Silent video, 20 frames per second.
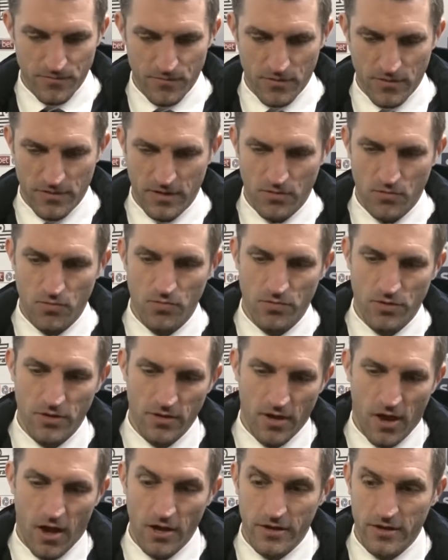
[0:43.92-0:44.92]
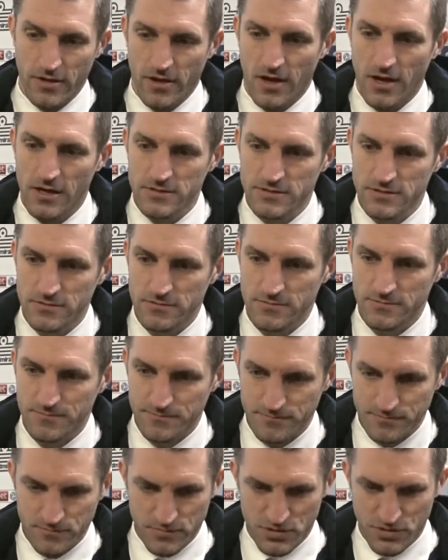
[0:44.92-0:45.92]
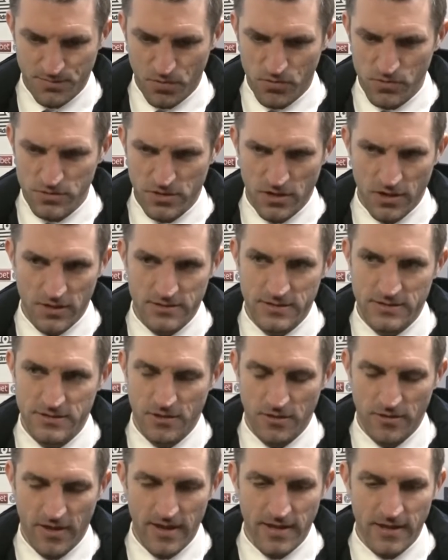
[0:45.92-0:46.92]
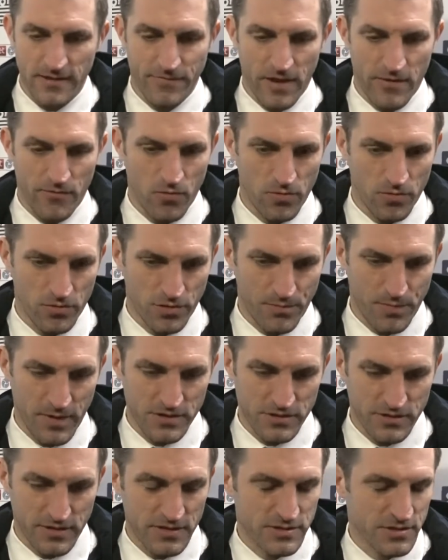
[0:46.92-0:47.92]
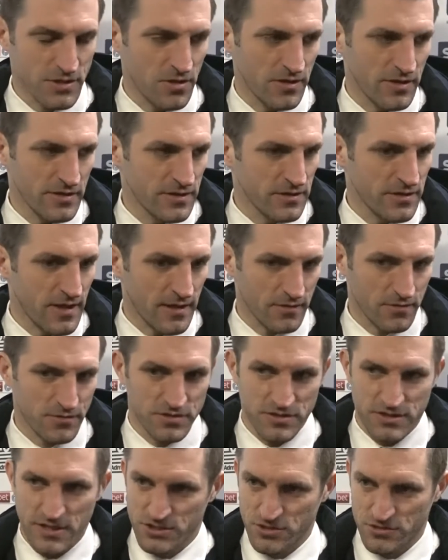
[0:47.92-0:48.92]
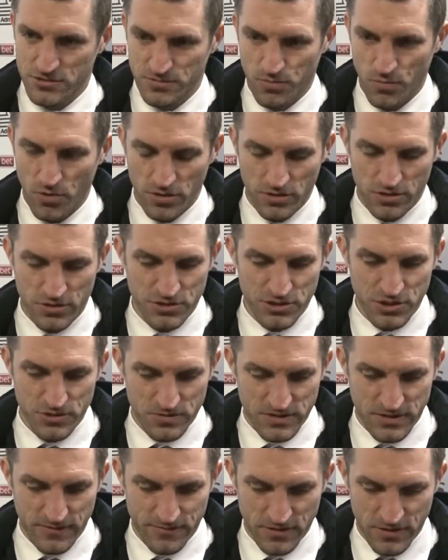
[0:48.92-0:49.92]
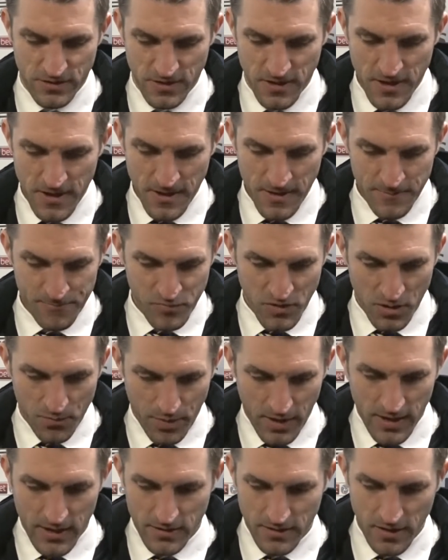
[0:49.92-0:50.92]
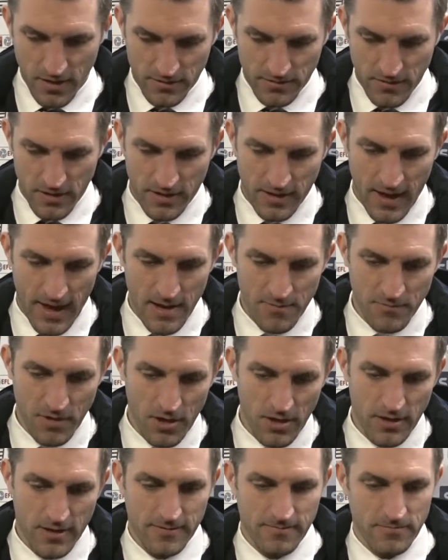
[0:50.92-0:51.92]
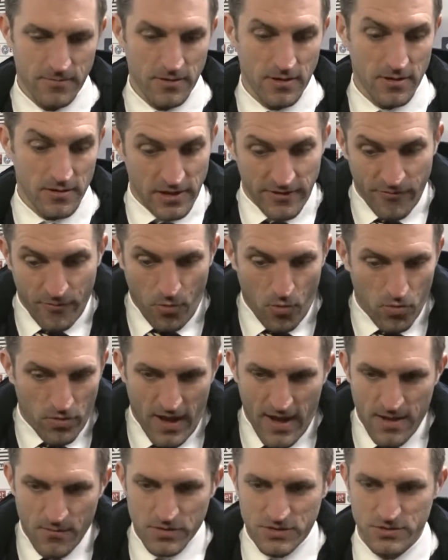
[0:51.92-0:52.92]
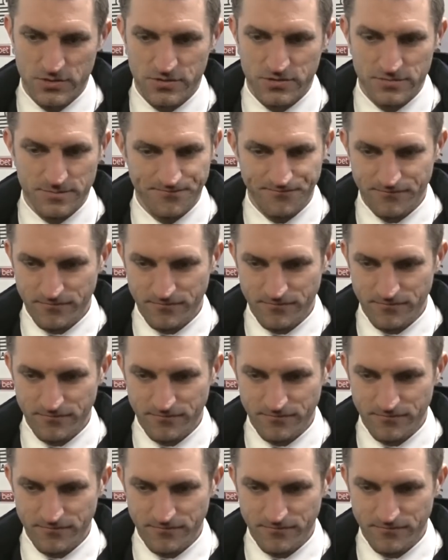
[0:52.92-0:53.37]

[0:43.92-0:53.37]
I think all I can ask and supporters can ask is that they give their all on the pitch, and they certainly did that. Conditions weren't conducive to play a game like the Liverpool game, which was